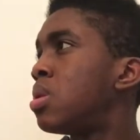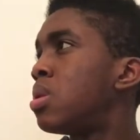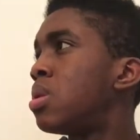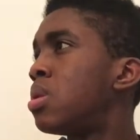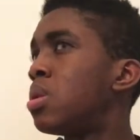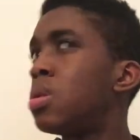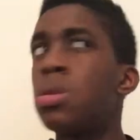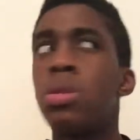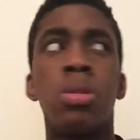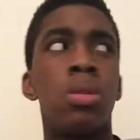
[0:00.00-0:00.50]

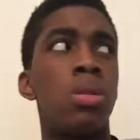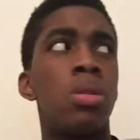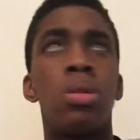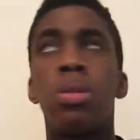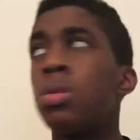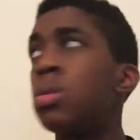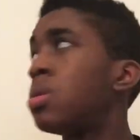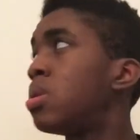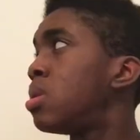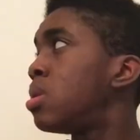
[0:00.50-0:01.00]

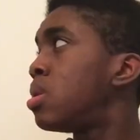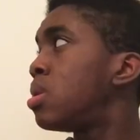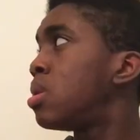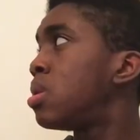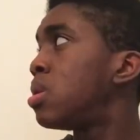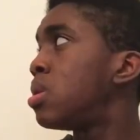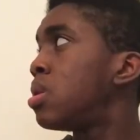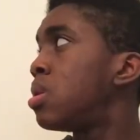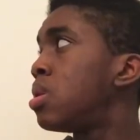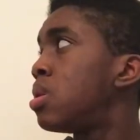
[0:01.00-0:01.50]

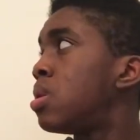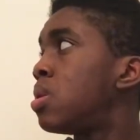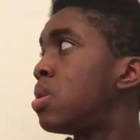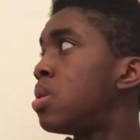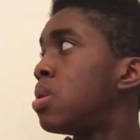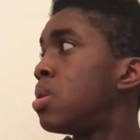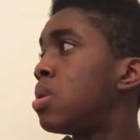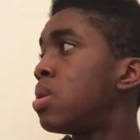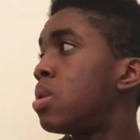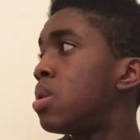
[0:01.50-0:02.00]

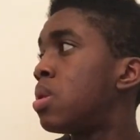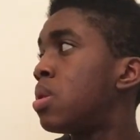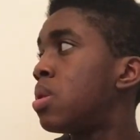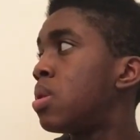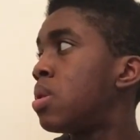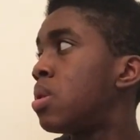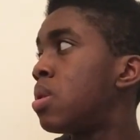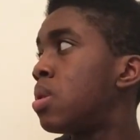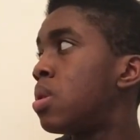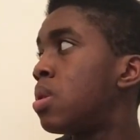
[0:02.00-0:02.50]

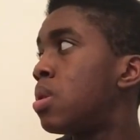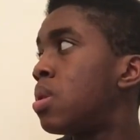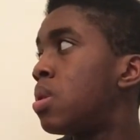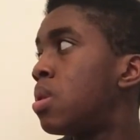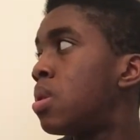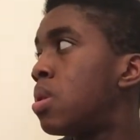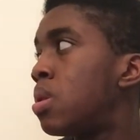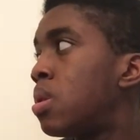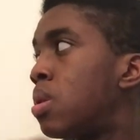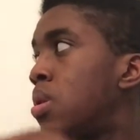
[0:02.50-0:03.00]
(silence)